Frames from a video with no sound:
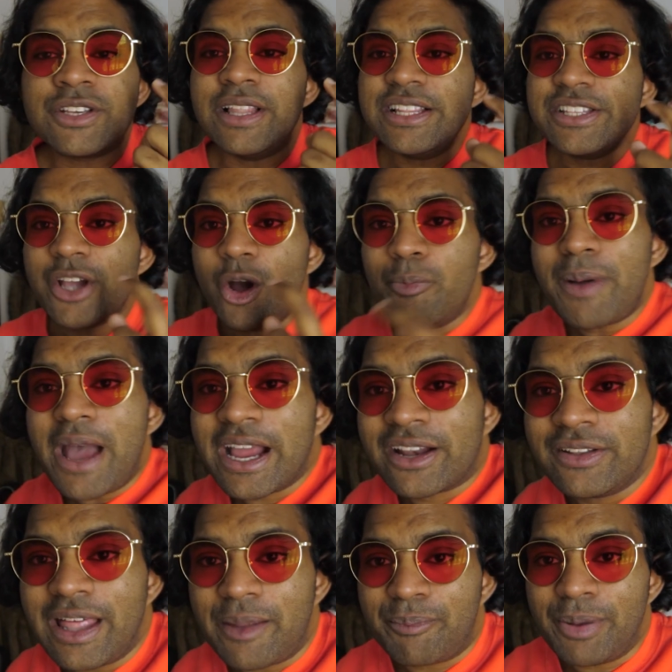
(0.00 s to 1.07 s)
So let's go back
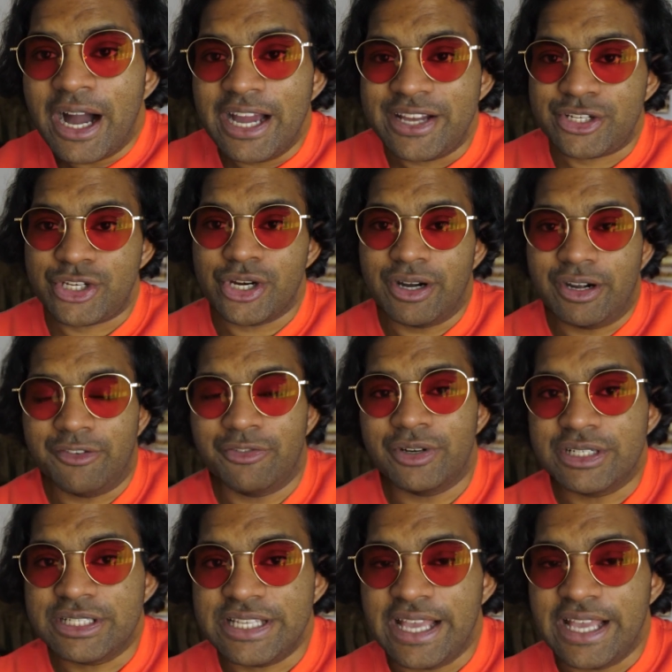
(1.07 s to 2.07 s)
to that pie chart for a